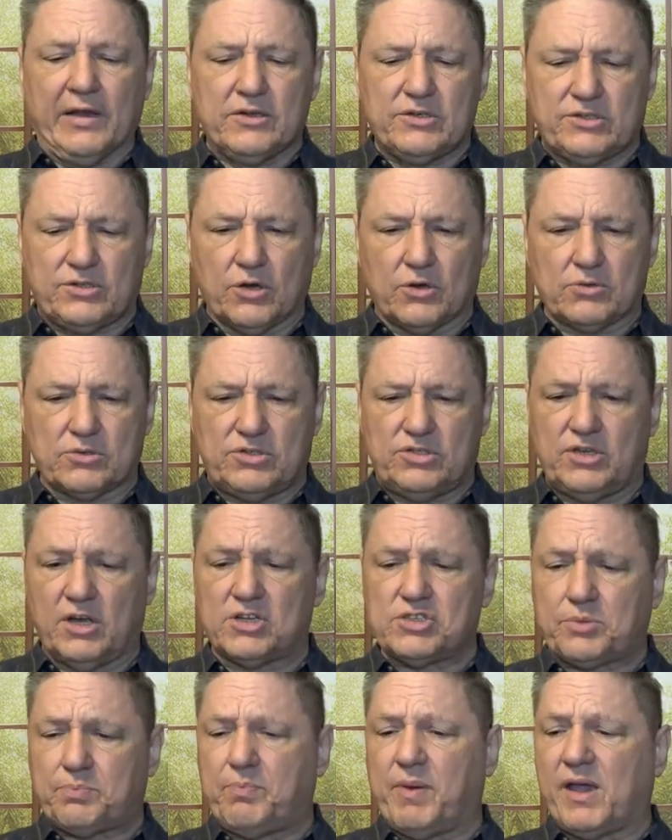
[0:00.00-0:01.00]
So
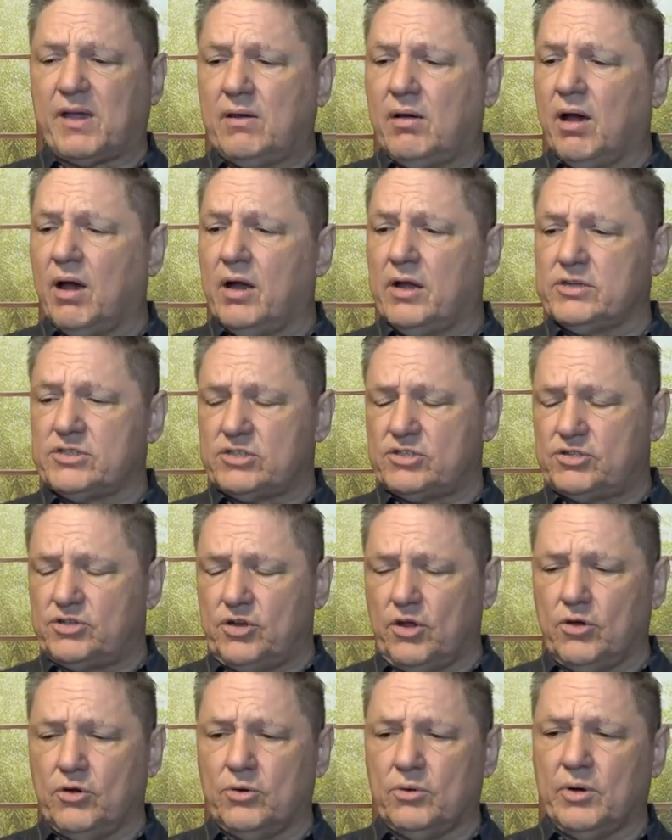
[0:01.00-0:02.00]
just
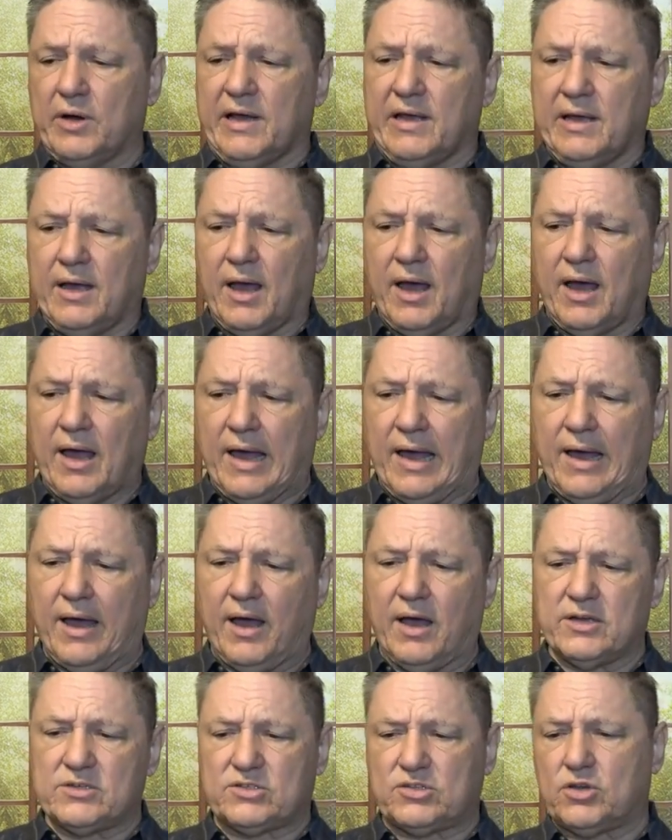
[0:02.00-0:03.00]
because you
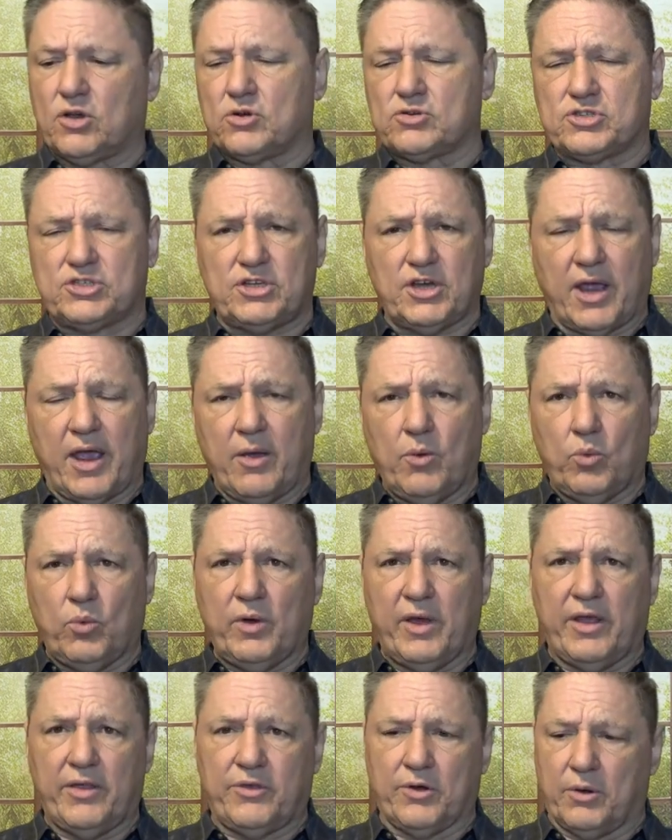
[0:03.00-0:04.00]
uh, associate
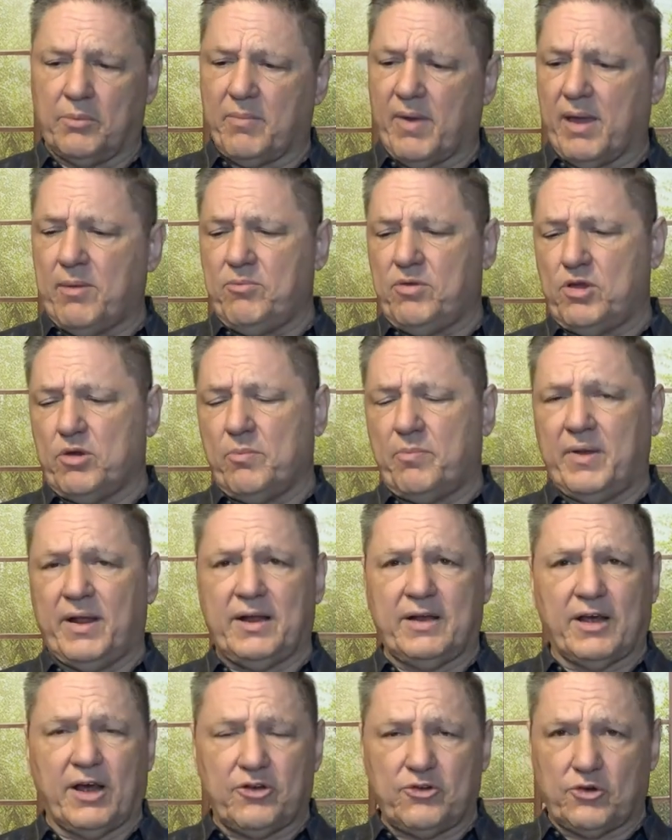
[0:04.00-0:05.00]
with, or maybe you've
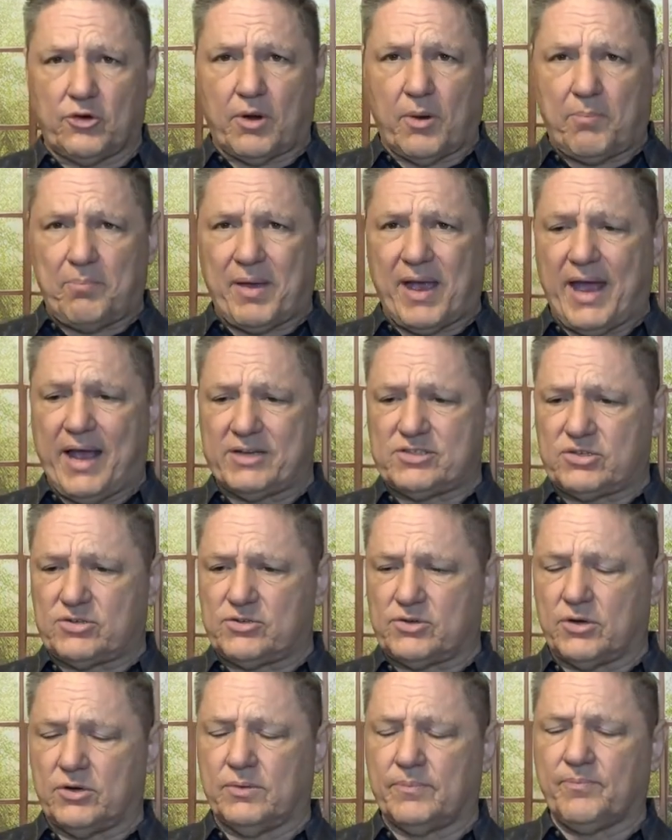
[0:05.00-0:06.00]
been under a
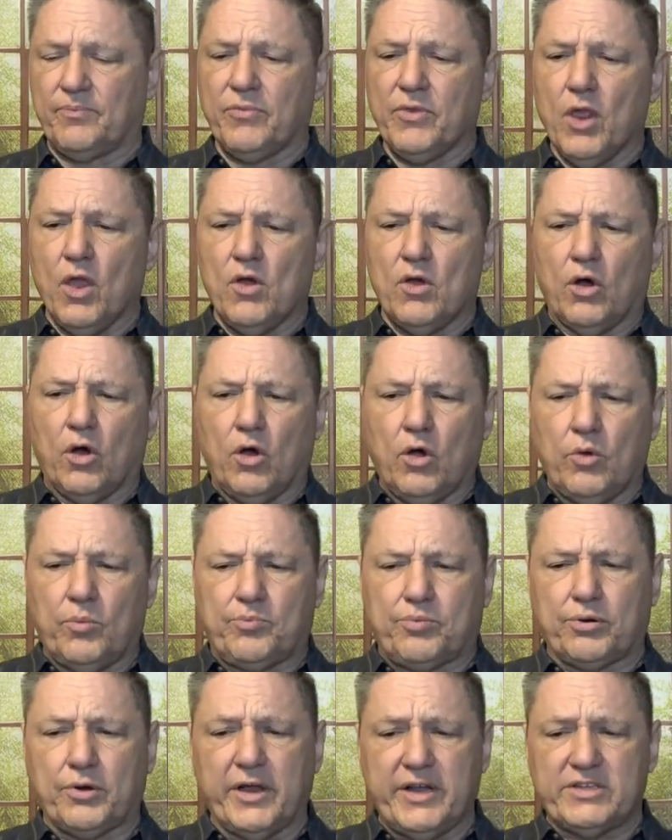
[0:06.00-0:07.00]
pastor
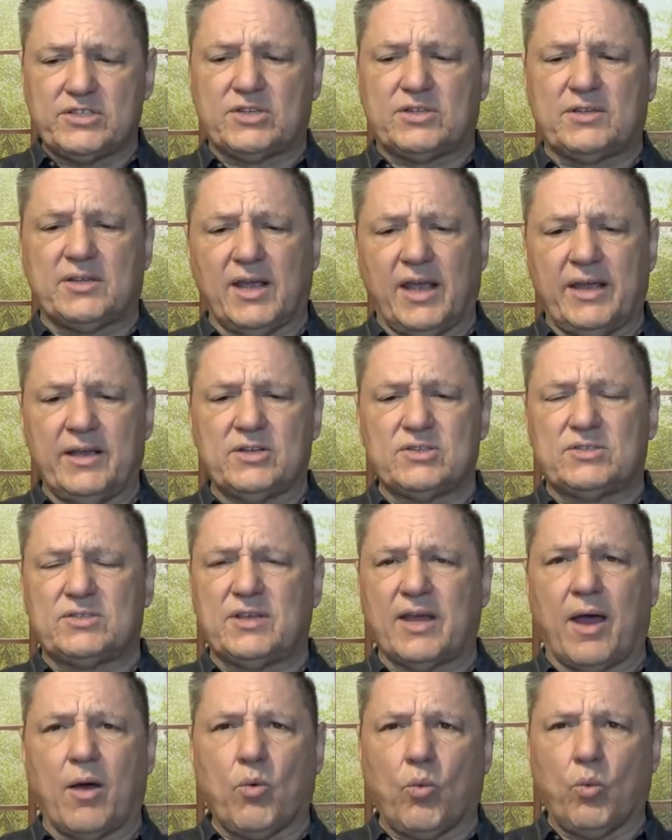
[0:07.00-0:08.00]
who preached
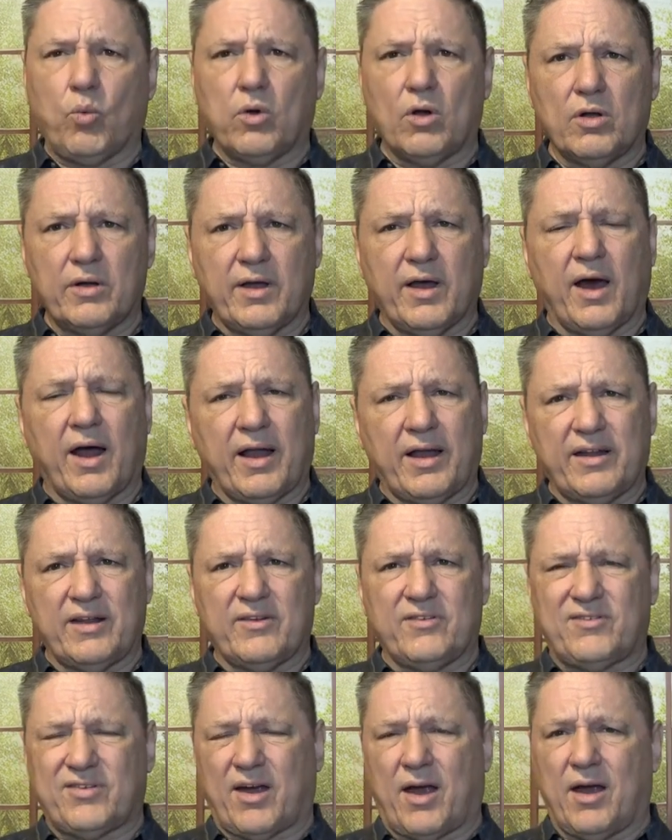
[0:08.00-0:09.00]
things that were not
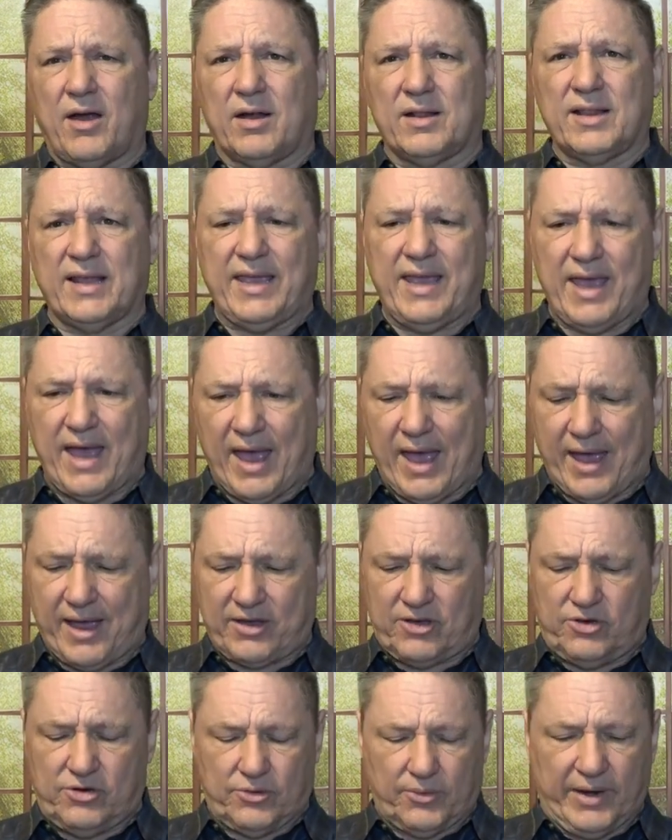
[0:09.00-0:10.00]
entirely
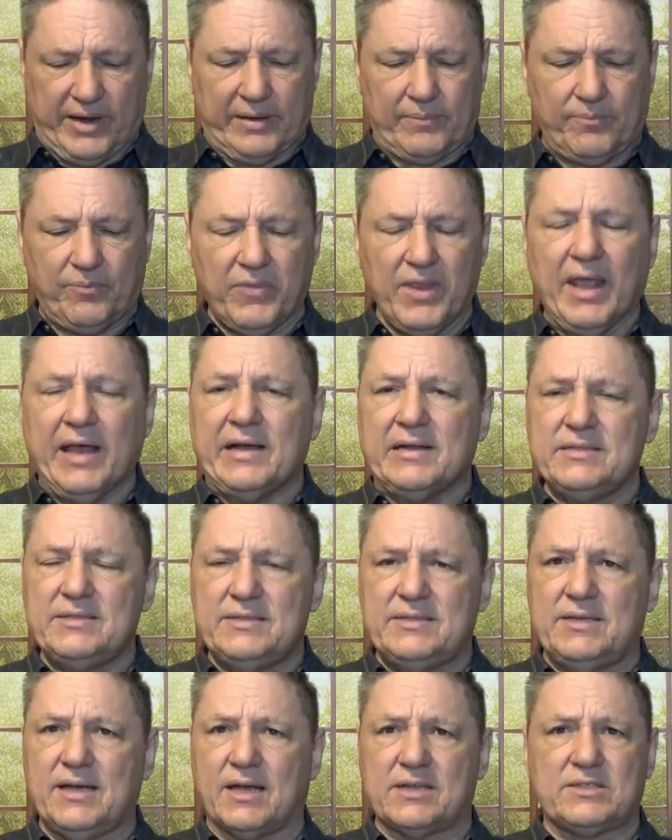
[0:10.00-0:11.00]
accurate,
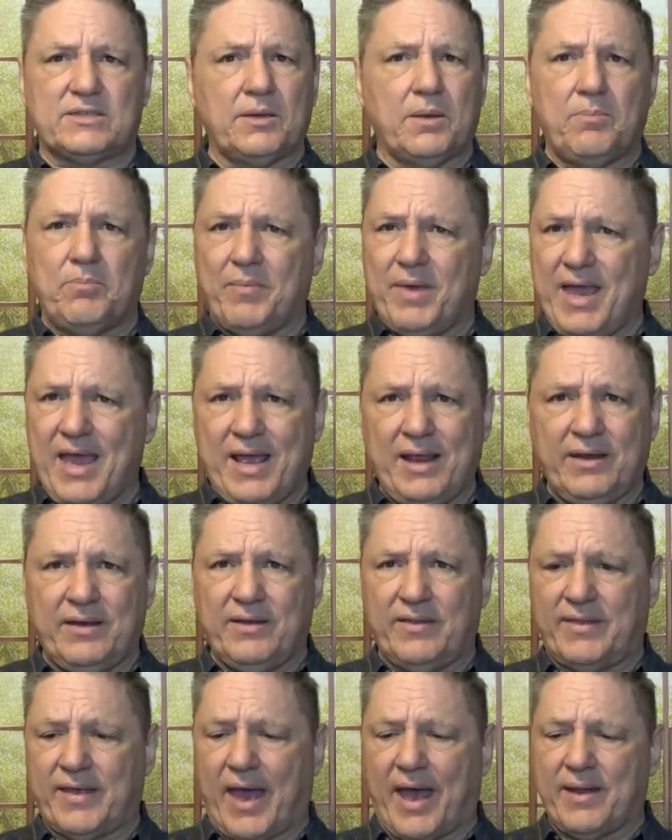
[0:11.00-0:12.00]
doesn't
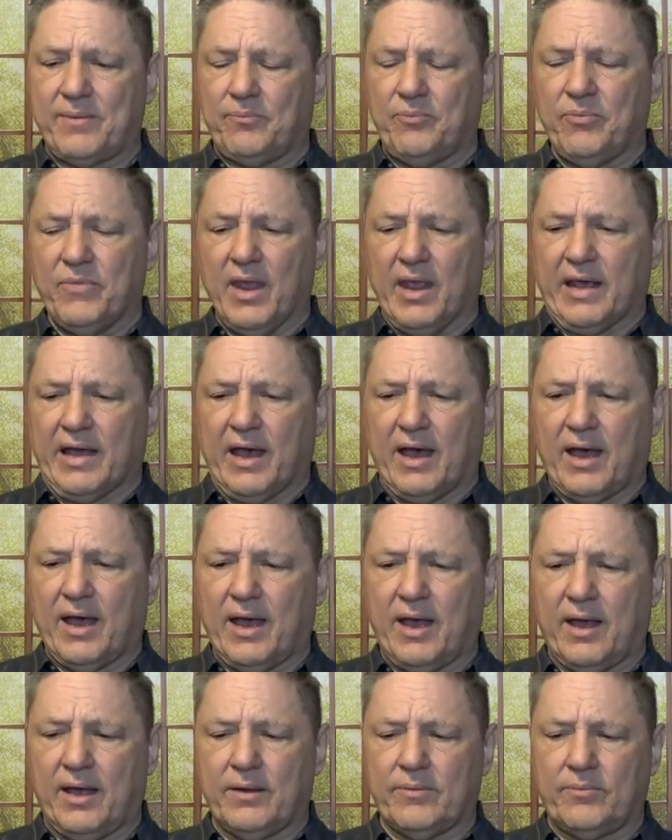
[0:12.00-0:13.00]
mean that
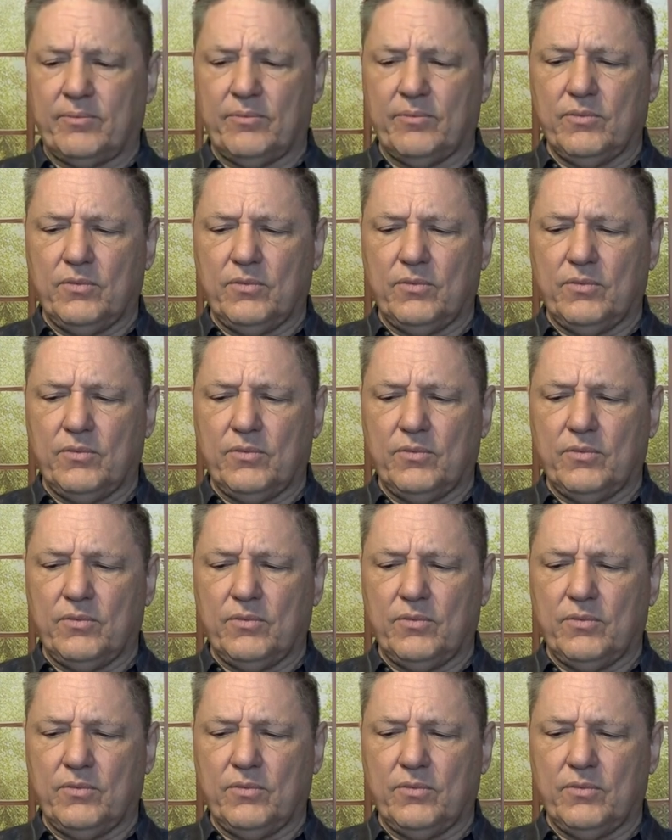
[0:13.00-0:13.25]
uh,